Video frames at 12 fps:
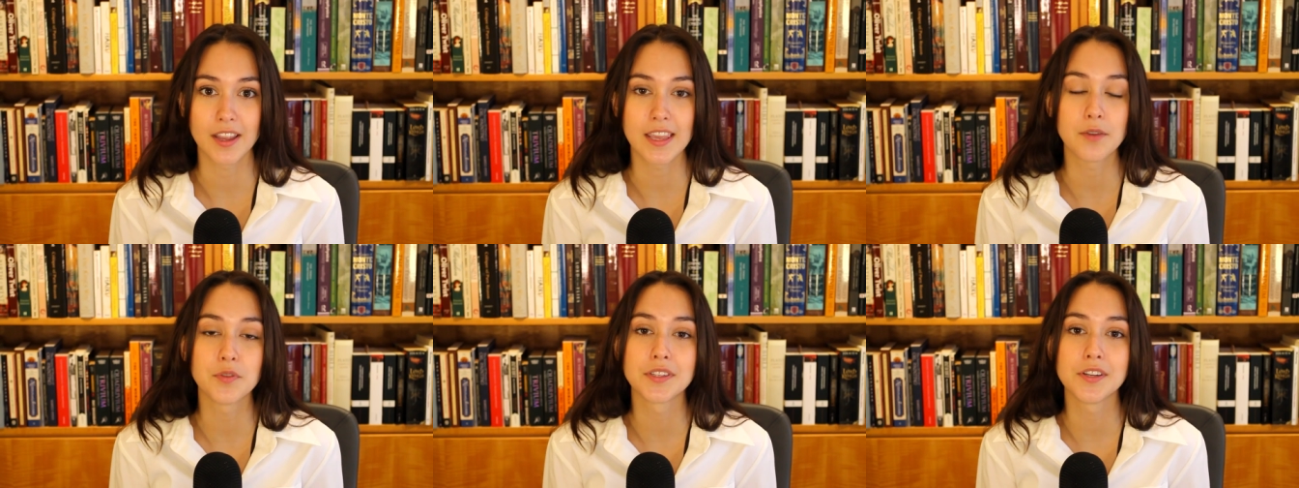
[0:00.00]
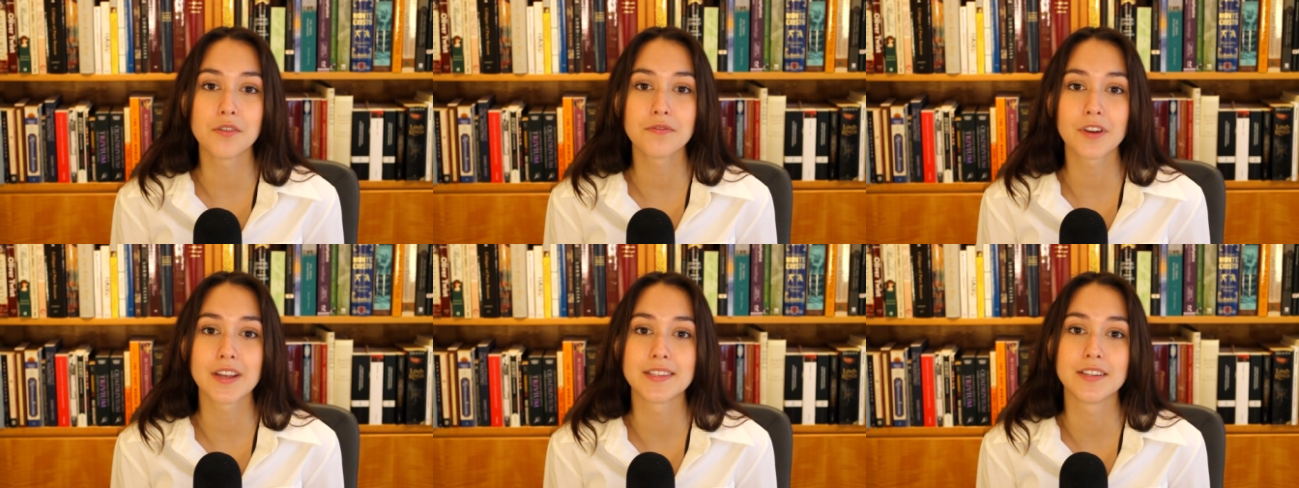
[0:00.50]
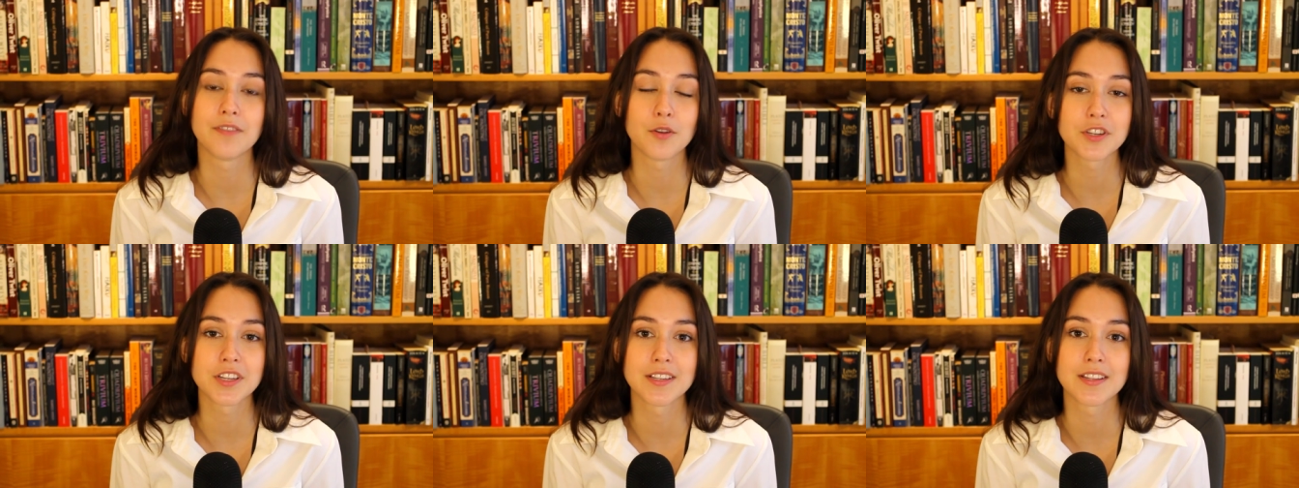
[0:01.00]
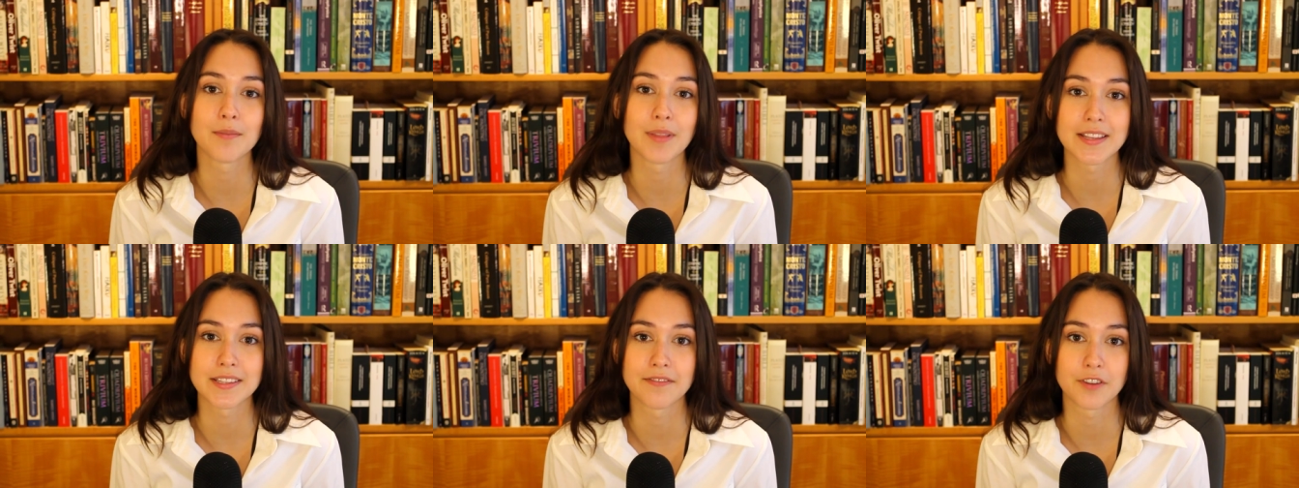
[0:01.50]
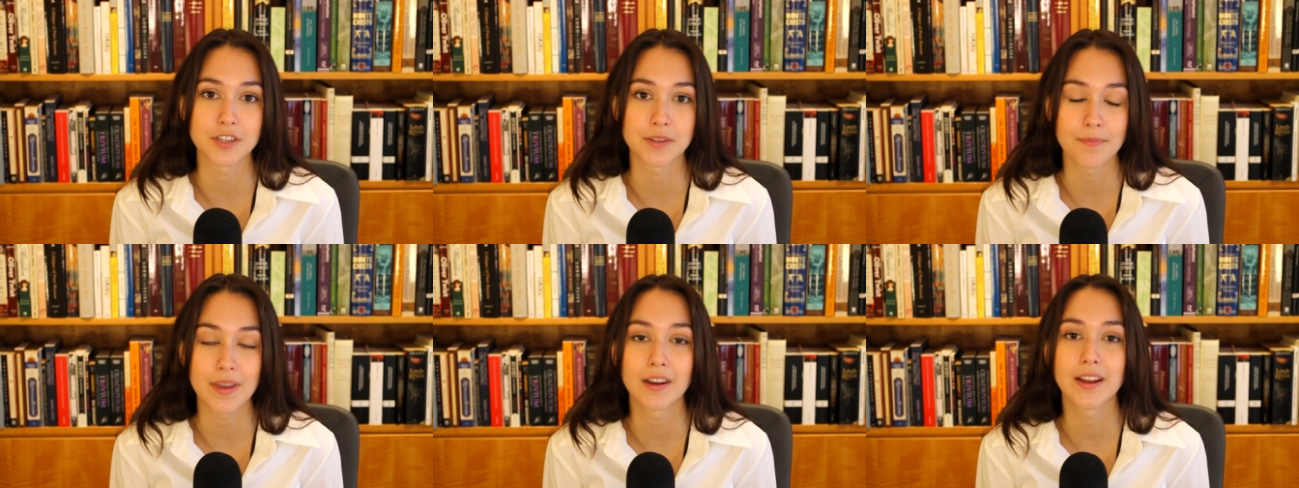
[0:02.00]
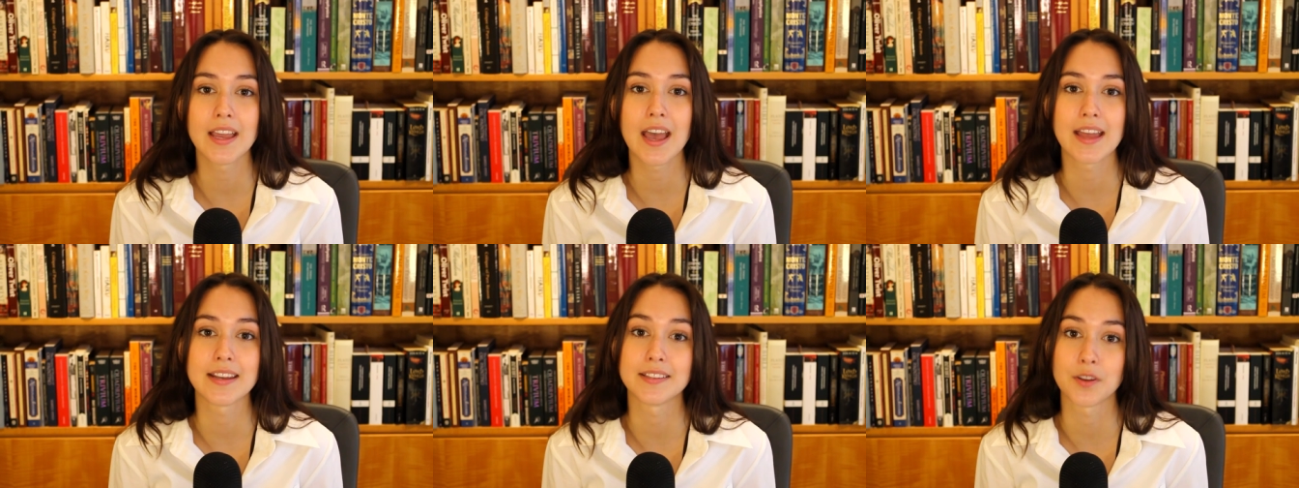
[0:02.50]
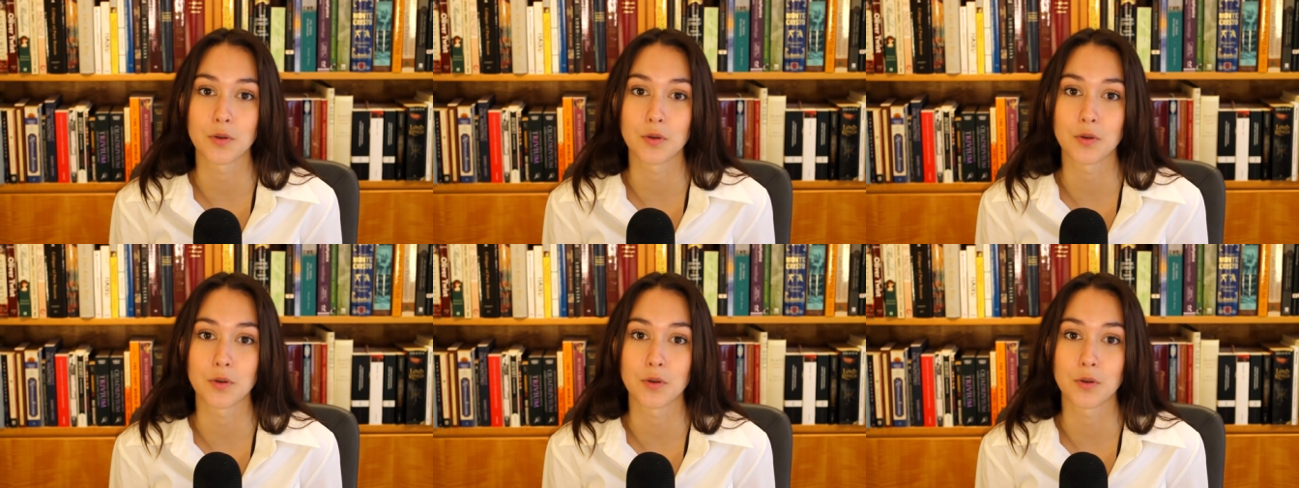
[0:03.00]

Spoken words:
He was known for his devotion to the Blessed Virgin Mary and his